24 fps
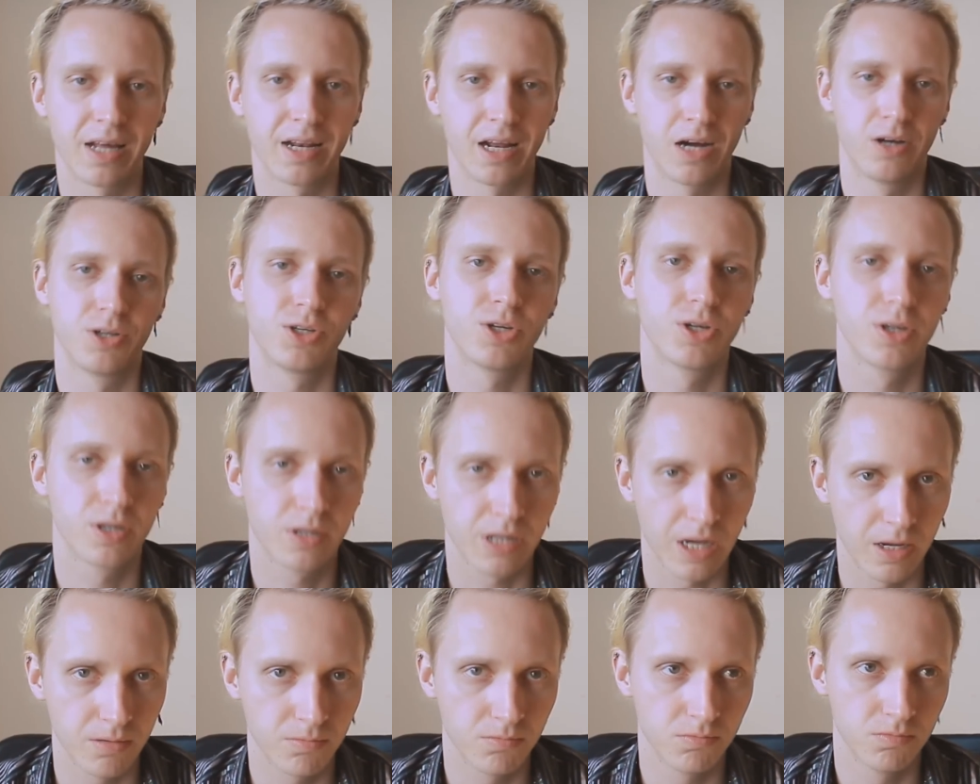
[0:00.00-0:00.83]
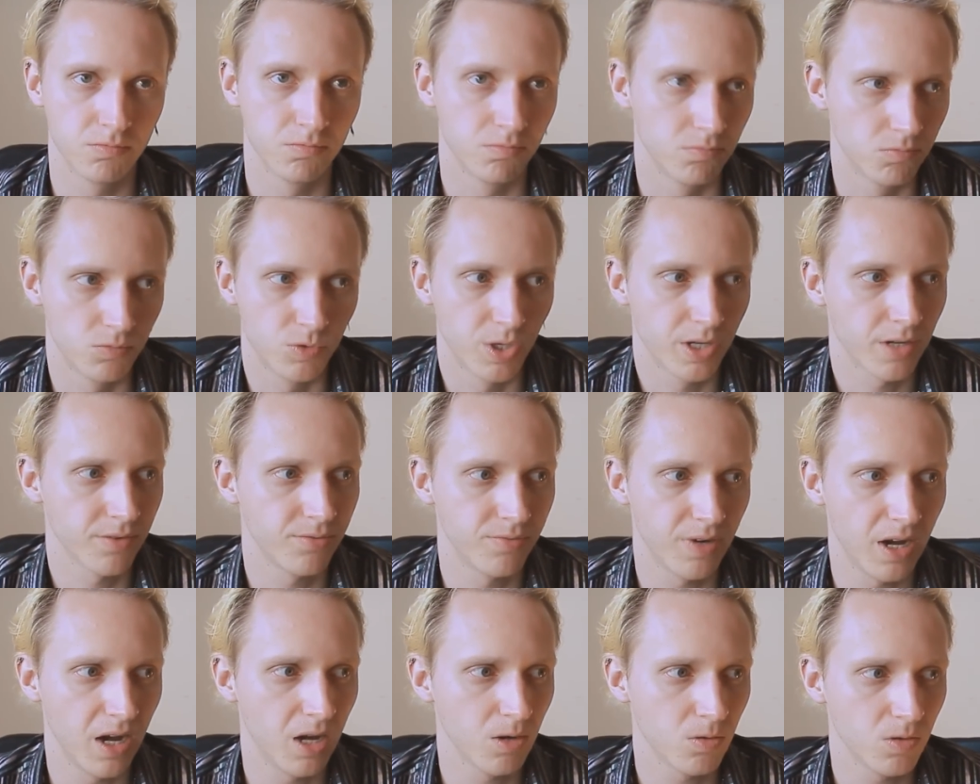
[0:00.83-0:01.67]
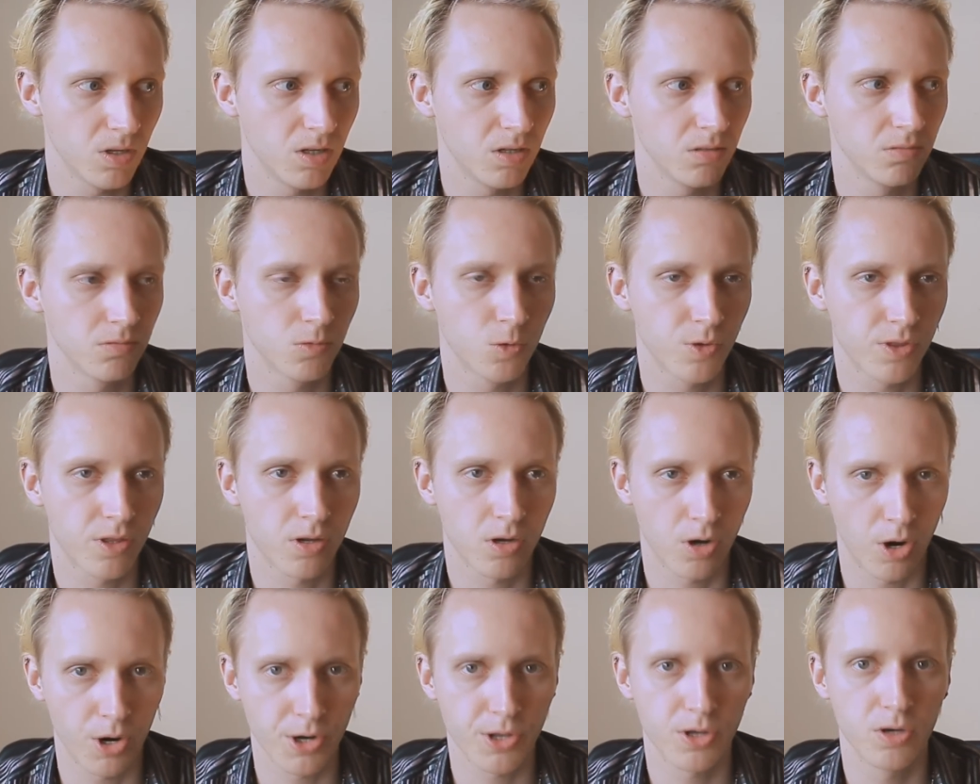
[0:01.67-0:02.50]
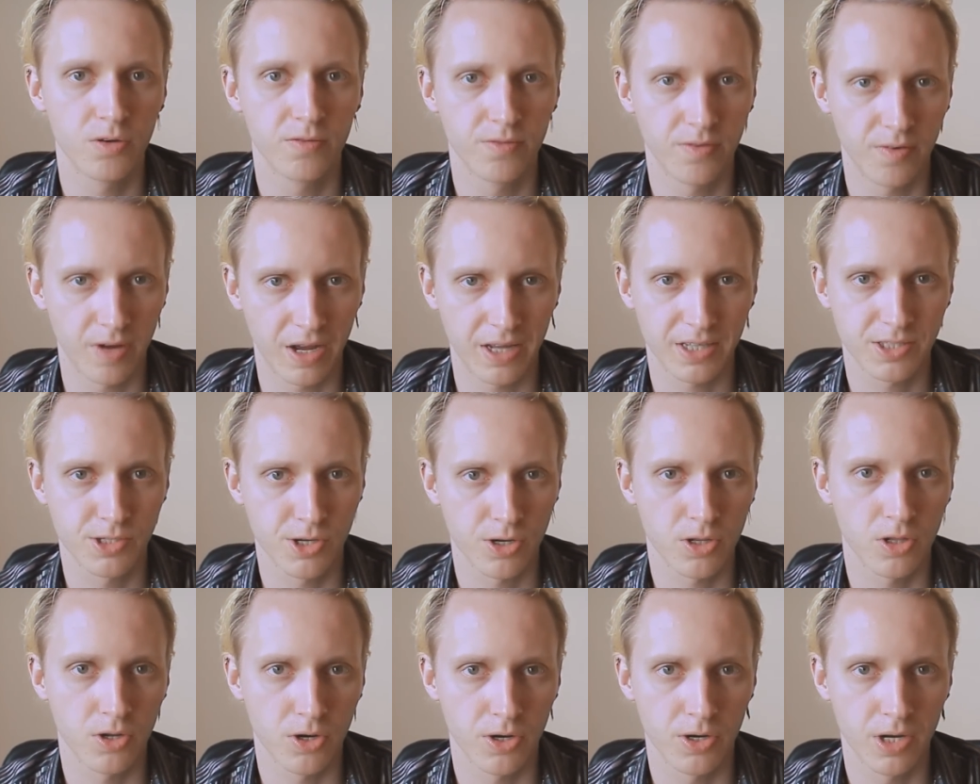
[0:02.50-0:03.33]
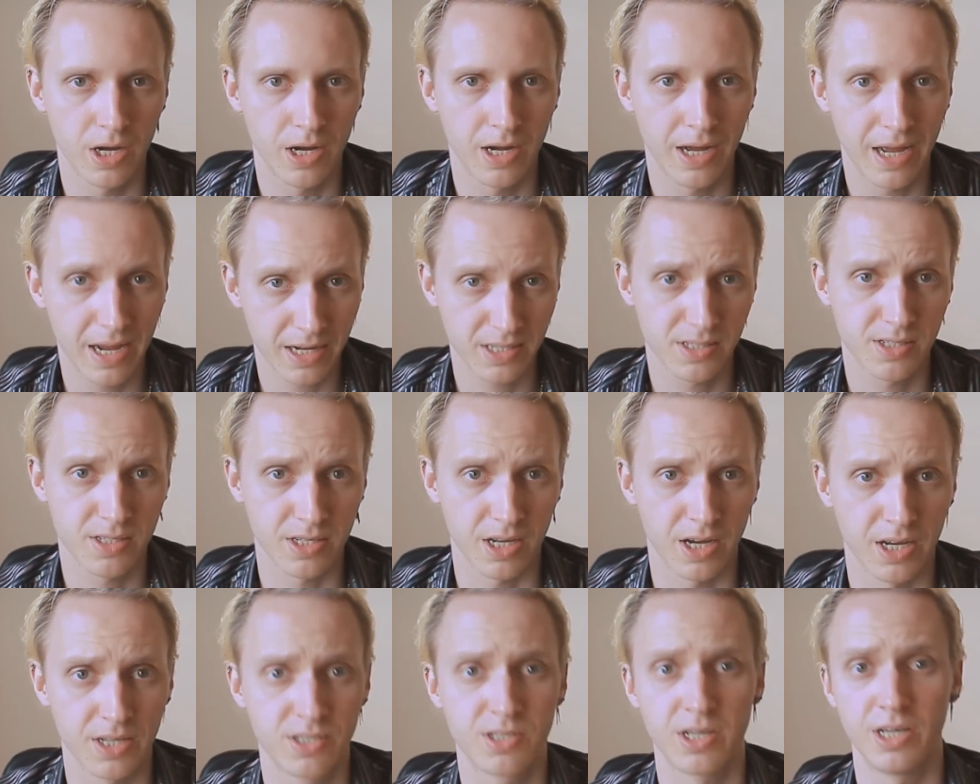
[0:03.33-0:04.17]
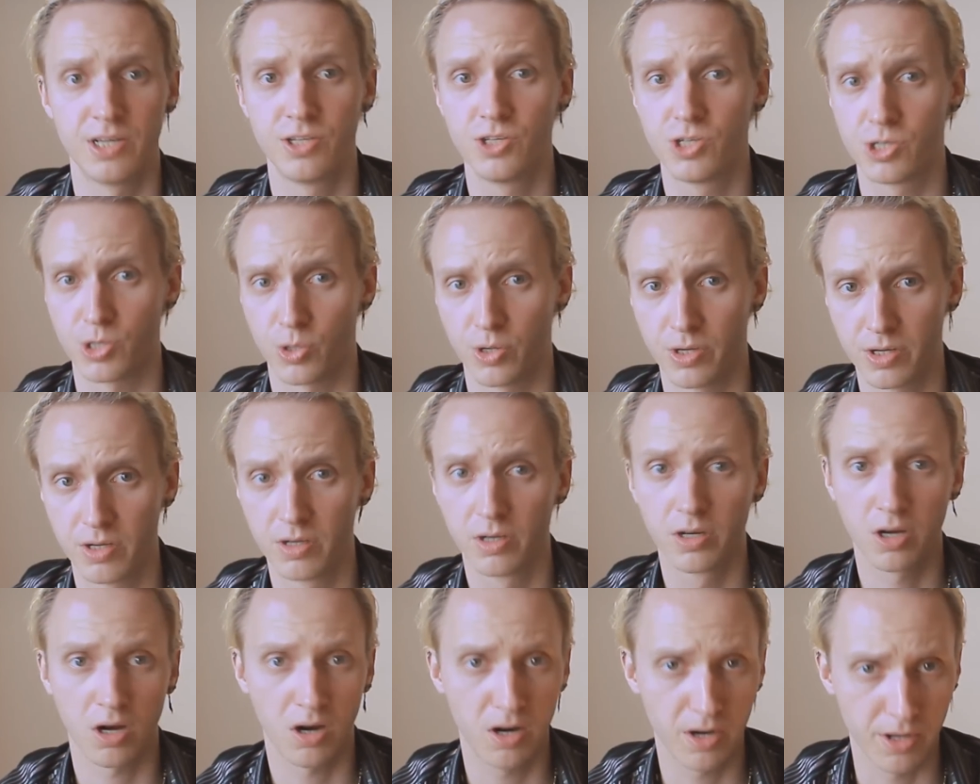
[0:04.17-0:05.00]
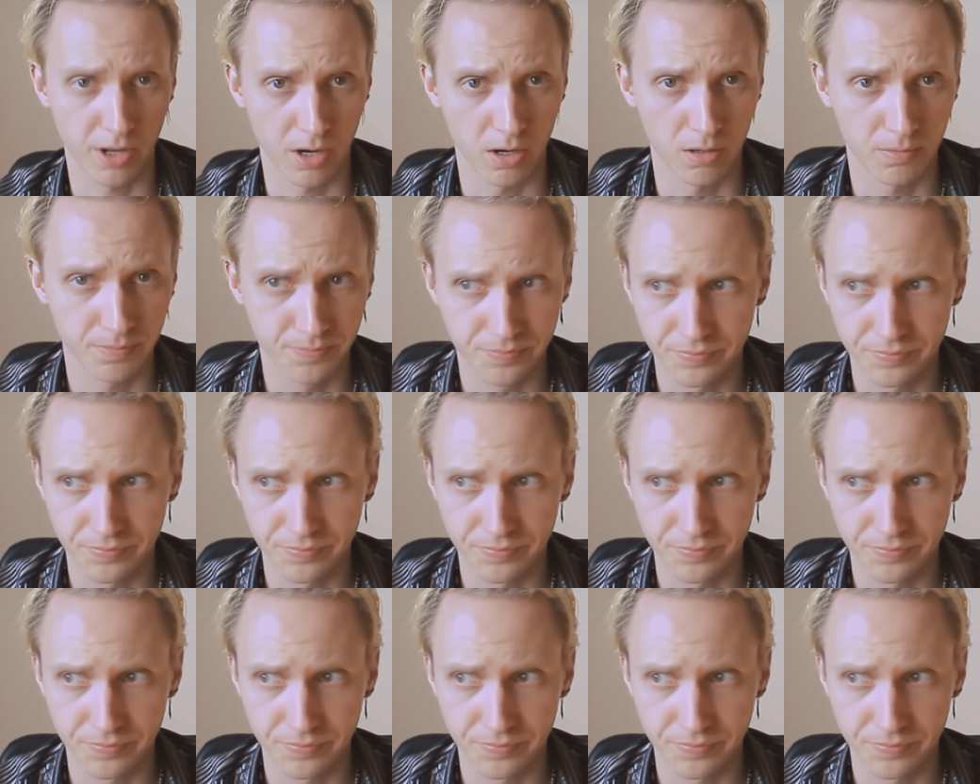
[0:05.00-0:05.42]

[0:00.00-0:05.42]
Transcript: And how do you get rid of fat? Well, with cardiovascular exercise, in short, cardio.